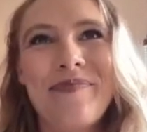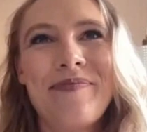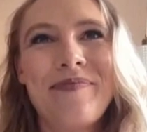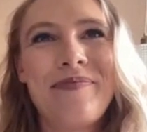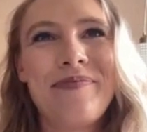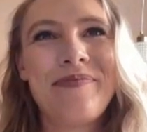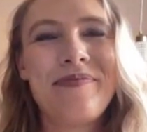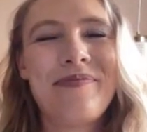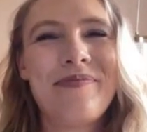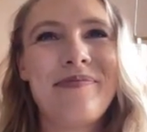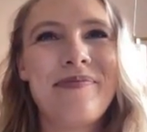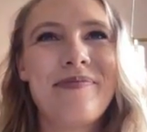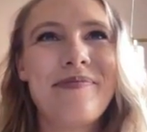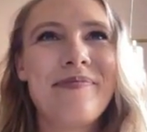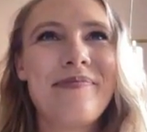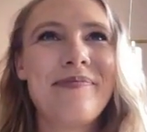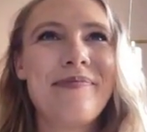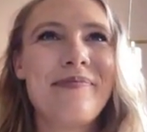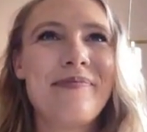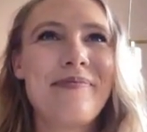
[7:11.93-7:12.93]

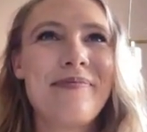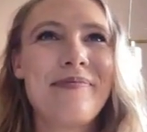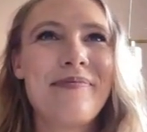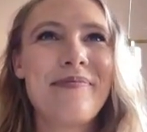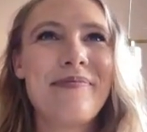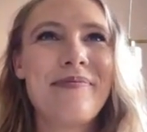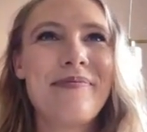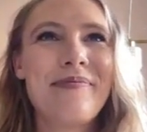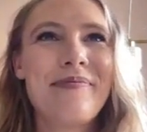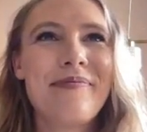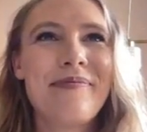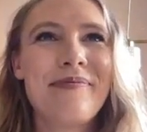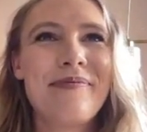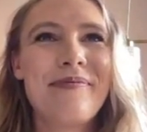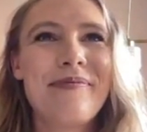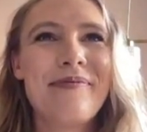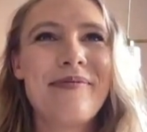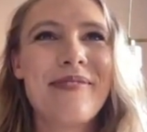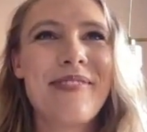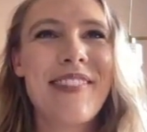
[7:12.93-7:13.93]

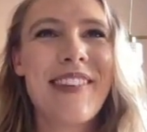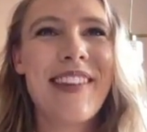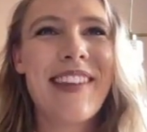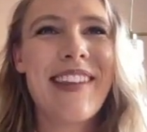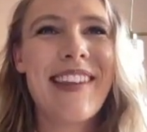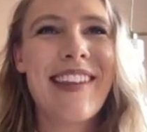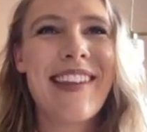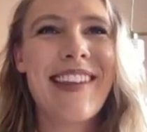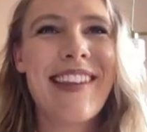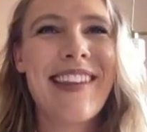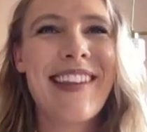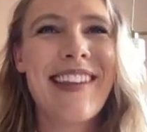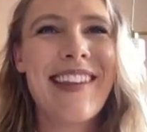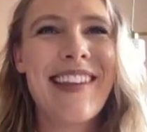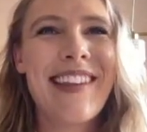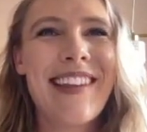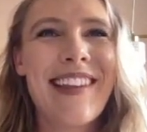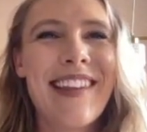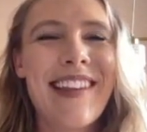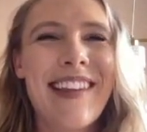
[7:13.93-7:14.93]

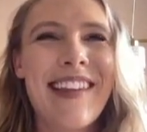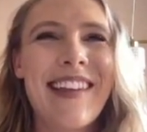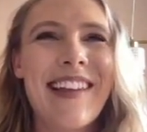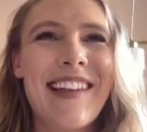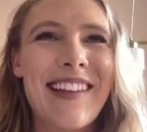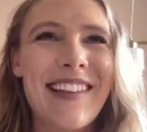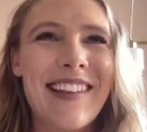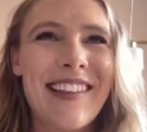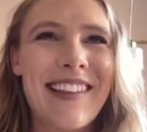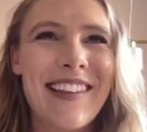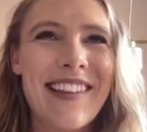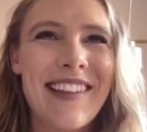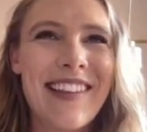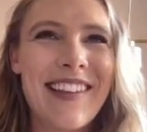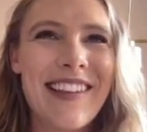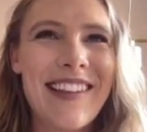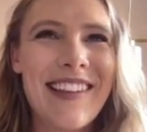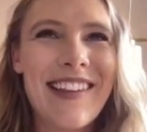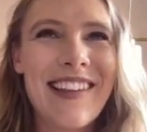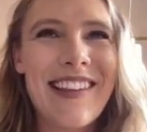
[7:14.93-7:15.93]

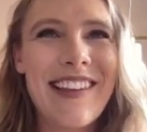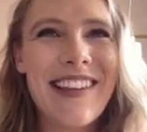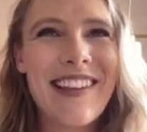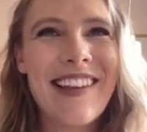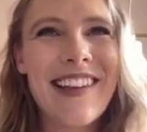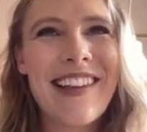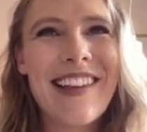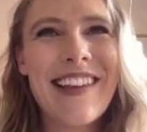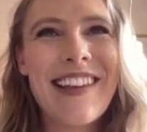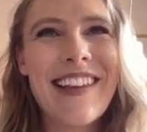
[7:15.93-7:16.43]
[no speech]